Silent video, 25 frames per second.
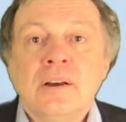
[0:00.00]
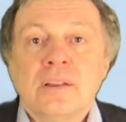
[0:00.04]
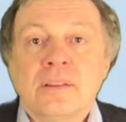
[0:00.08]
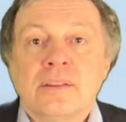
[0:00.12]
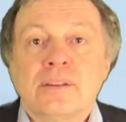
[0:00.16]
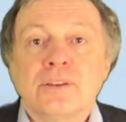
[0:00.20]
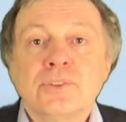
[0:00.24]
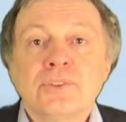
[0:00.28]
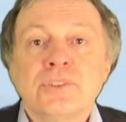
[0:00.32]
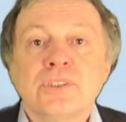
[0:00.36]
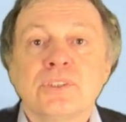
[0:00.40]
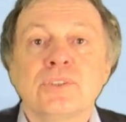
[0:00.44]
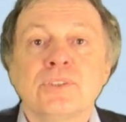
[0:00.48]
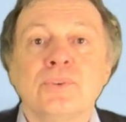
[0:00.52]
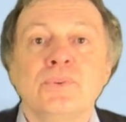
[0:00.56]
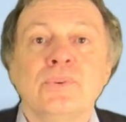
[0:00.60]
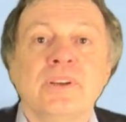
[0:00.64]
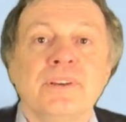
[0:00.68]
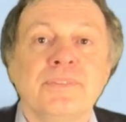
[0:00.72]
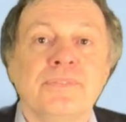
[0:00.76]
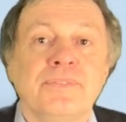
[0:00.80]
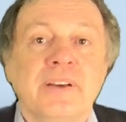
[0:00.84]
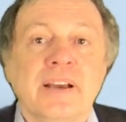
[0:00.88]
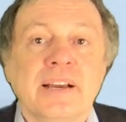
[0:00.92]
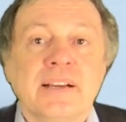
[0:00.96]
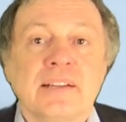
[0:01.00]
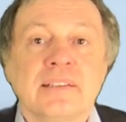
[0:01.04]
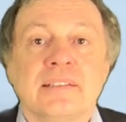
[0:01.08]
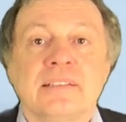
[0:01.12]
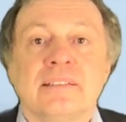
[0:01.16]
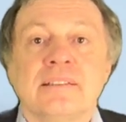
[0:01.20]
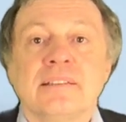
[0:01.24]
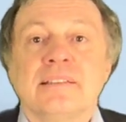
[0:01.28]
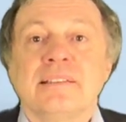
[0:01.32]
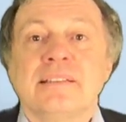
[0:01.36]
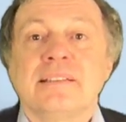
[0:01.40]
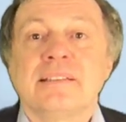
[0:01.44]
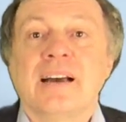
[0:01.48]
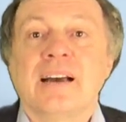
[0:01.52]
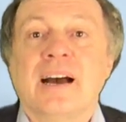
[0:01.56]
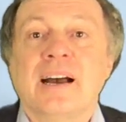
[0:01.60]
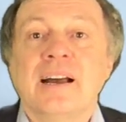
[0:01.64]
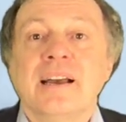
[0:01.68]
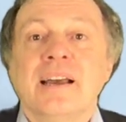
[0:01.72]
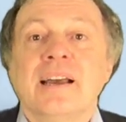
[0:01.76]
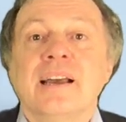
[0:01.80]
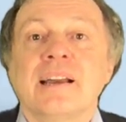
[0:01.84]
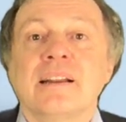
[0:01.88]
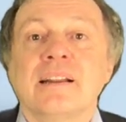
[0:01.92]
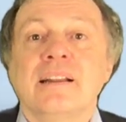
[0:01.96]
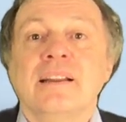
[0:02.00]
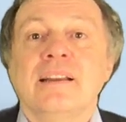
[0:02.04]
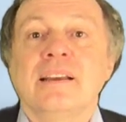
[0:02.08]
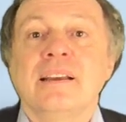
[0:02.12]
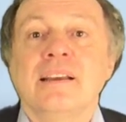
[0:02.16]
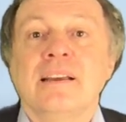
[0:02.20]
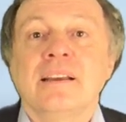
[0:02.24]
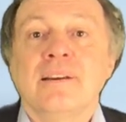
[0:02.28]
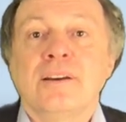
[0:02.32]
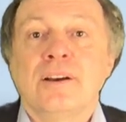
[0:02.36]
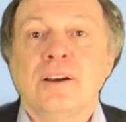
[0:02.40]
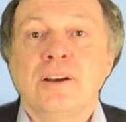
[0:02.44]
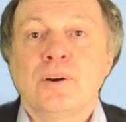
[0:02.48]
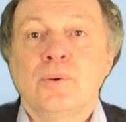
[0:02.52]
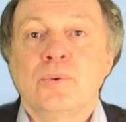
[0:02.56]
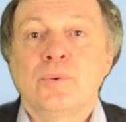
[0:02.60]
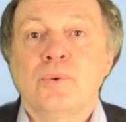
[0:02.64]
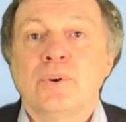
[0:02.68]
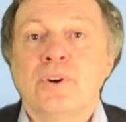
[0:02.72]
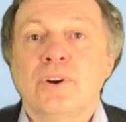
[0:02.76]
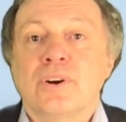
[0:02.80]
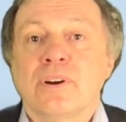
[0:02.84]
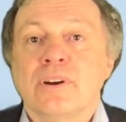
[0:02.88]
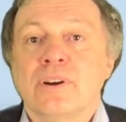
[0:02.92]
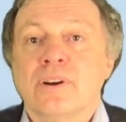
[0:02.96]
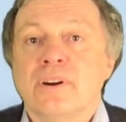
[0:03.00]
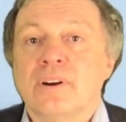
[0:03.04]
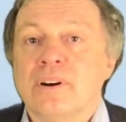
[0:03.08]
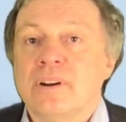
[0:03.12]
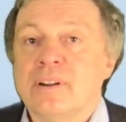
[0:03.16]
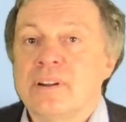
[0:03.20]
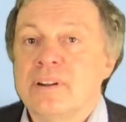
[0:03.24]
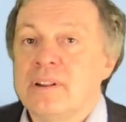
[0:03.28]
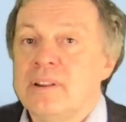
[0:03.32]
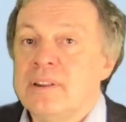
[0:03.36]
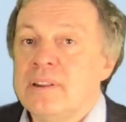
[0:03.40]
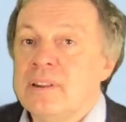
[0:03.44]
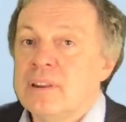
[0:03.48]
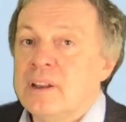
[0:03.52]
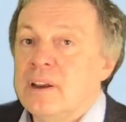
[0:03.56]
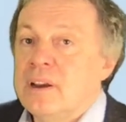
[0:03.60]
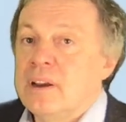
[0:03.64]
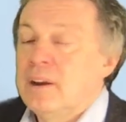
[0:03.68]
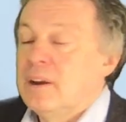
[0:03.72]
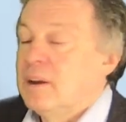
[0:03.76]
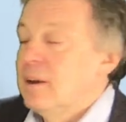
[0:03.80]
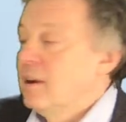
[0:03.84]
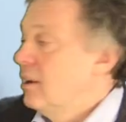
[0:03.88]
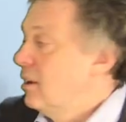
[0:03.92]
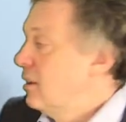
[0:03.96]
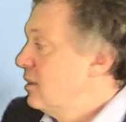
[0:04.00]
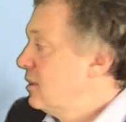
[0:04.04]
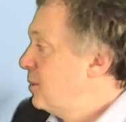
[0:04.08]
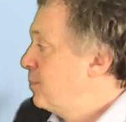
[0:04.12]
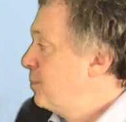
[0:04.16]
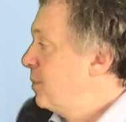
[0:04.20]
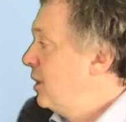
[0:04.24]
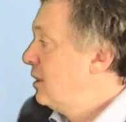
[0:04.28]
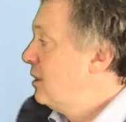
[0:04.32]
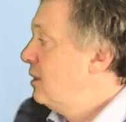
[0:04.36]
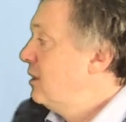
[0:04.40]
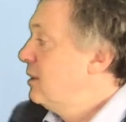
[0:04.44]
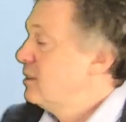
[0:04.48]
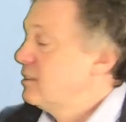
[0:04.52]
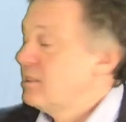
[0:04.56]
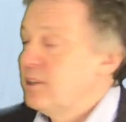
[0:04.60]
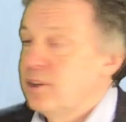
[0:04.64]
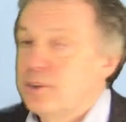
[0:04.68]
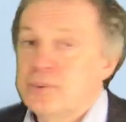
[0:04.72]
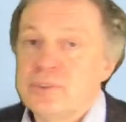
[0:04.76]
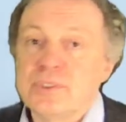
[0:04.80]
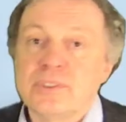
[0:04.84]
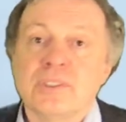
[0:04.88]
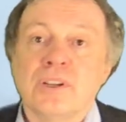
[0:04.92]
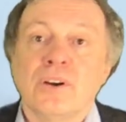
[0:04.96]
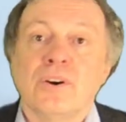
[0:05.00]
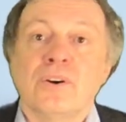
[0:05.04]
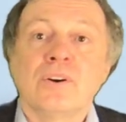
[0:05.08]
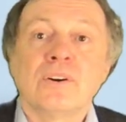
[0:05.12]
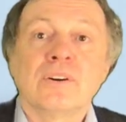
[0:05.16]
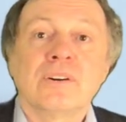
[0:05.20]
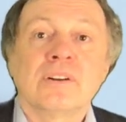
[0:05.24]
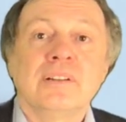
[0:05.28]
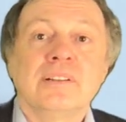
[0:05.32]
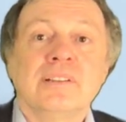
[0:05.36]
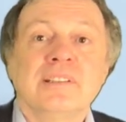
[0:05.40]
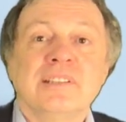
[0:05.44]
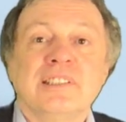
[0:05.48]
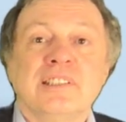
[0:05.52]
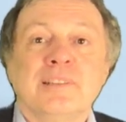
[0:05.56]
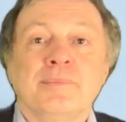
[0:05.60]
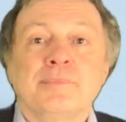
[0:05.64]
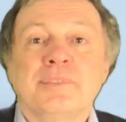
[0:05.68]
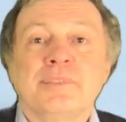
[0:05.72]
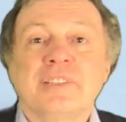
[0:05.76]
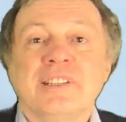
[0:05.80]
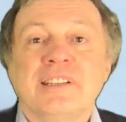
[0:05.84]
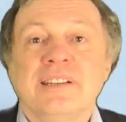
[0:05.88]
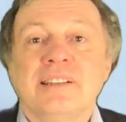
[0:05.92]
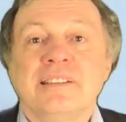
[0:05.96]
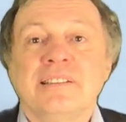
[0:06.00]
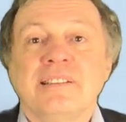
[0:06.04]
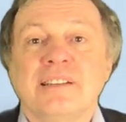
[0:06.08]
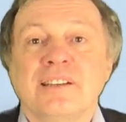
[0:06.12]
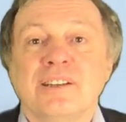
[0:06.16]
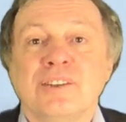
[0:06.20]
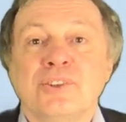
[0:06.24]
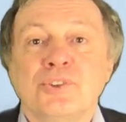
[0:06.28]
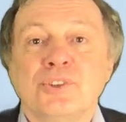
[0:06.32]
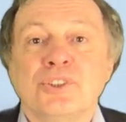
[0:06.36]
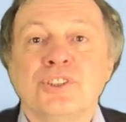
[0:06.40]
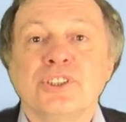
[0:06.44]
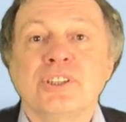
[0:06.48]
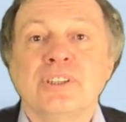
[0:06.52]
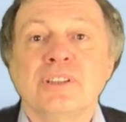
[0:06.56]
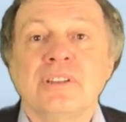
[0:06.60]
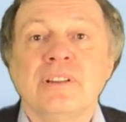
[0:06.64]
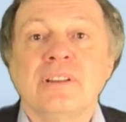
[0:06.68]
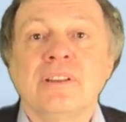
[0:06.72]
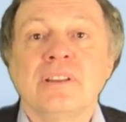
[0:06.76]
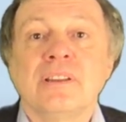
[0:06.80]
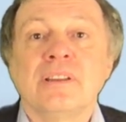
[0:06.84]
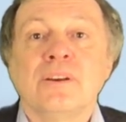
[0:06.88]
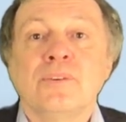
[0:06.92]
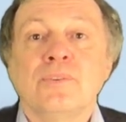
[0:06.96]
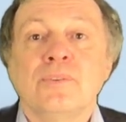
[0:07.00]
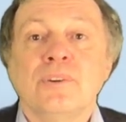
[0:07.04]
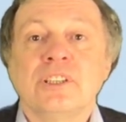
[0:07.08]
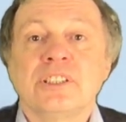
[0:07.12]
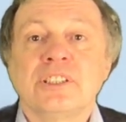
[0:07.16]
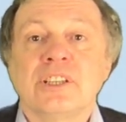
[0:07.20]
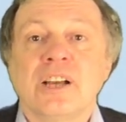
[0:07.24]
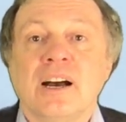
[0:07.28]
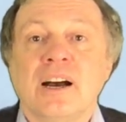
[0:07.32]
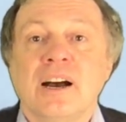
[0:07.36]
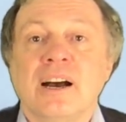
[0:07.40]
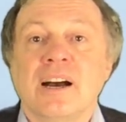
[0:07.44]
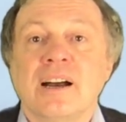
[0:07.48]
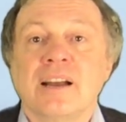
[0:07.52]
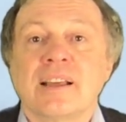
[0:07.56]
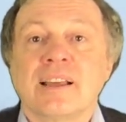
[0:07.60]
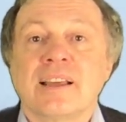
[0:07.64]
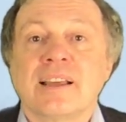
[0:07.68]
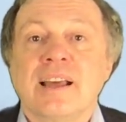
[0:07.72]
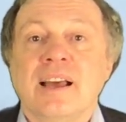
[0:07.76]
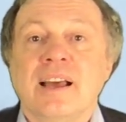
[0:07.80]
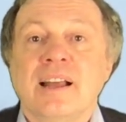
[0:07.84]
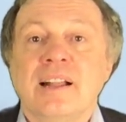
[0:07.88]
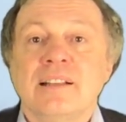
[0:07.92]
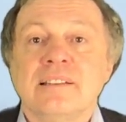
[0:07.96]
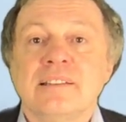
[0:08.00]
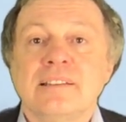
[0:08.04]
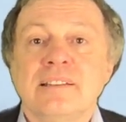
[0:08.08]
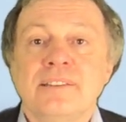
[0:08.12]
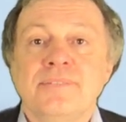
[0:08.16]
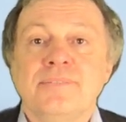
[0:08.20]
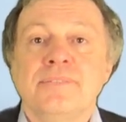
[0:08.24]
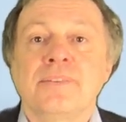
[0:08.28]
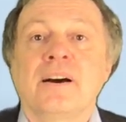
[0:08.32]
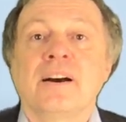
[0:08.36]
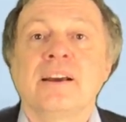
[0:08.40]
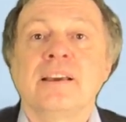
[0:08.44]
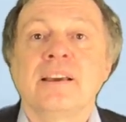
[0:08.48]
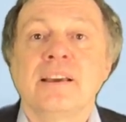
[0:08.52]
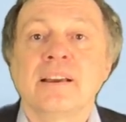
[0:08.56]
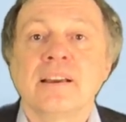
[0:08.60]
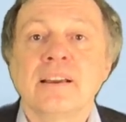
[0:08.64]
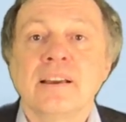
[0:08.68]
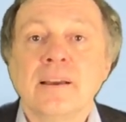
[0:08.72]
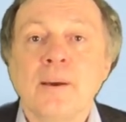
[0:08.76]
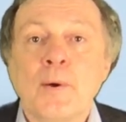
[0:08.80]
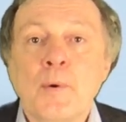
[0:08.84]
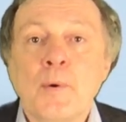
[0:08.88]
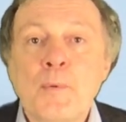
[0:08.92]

Those two effects directly work on especially those organisms in the ocean which are calcifying,